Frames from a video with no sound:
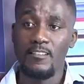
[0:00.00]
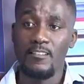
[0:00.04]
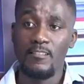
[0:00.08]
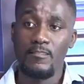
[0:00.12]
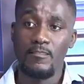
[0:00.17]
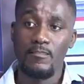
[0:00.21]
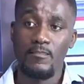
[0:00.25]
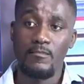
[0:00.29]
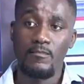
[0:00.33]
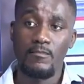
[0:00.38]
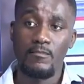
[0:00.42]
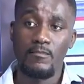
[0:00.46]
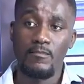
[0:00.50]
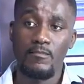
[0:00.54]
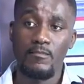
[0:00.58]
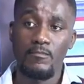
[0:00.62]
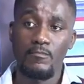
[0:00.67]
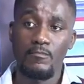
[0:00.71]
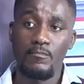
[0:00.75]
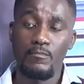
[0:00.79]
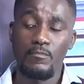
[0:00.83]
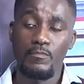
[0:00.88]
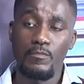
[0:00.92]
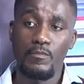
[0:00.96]
You
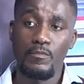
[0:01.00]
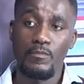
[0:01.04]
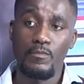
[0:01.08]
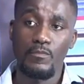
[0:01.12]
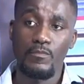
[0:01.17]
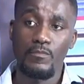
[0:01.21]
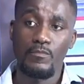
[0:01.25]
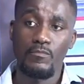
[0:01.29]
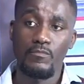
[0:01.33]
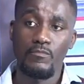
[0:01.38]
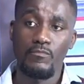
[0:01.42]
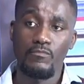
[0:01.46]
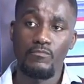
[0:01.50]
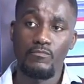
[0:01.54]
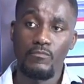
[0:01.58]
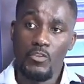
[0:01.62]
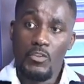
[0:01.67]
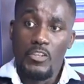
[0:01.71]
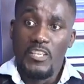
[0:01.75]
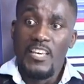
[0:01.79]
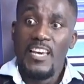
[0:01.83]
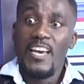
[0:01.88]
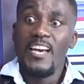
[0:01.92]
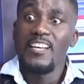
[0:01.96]

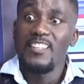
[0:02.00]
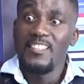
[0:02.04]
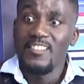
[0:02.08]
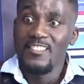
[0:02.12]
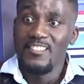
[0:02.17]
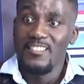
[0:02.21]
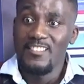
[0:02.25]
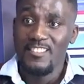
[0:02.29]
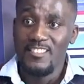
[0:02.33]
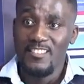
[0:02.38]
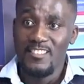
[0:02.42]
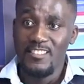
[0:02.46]
can't.